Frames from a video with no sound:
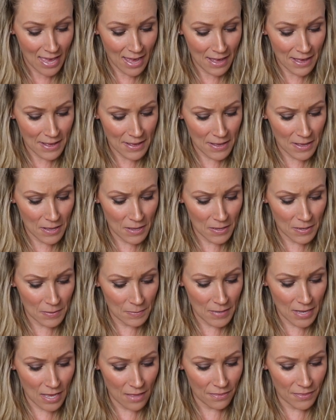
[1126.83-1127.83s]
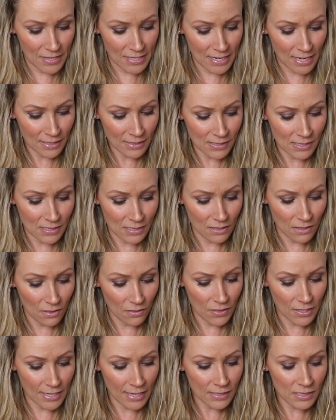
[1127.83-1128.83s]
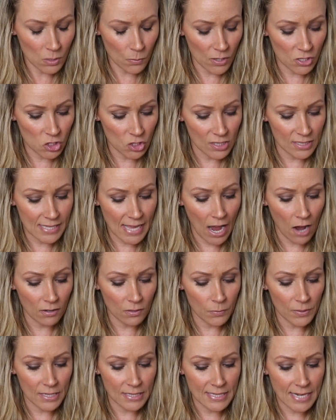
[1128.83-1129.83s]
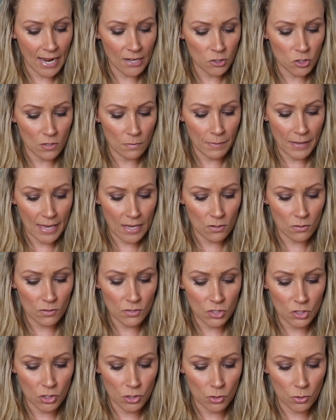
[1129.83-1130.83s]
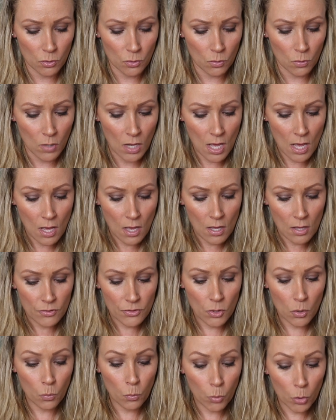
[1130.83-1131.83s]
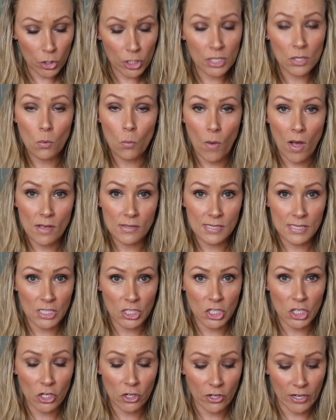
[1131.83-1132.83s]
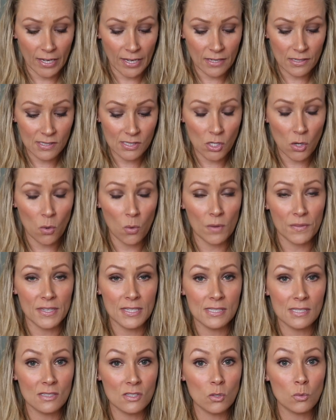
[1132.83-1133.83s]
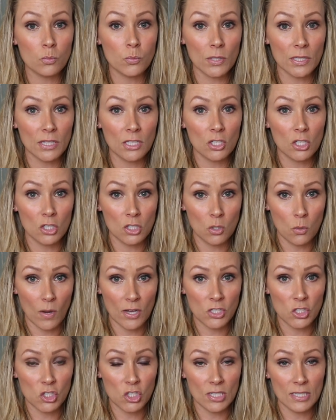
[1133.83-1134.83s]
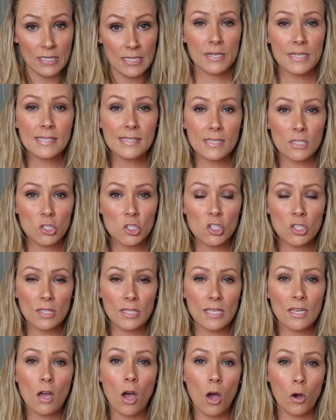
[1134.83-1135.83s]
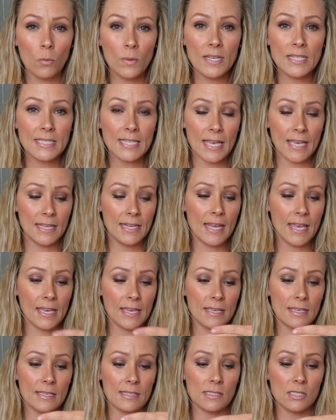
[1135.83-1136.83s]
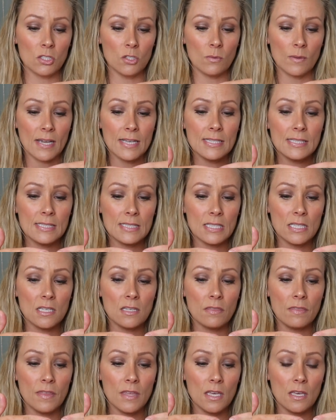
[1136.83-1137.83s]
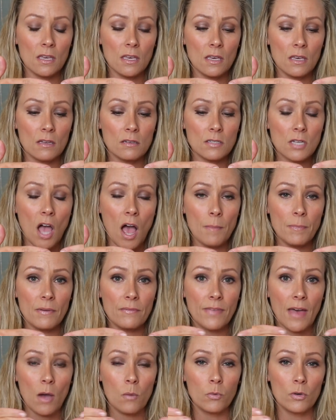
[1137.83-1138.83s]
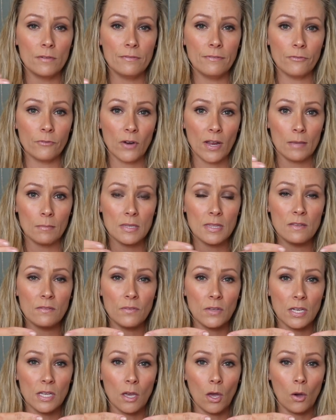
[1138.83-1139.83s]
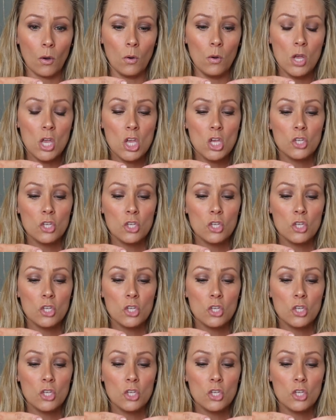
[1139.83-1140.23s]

Um, the next the next question is how do we attach the panels to the wood while securing? So this is a really good question. Essentially, all we did is you guys see the top of that wood frame in the video.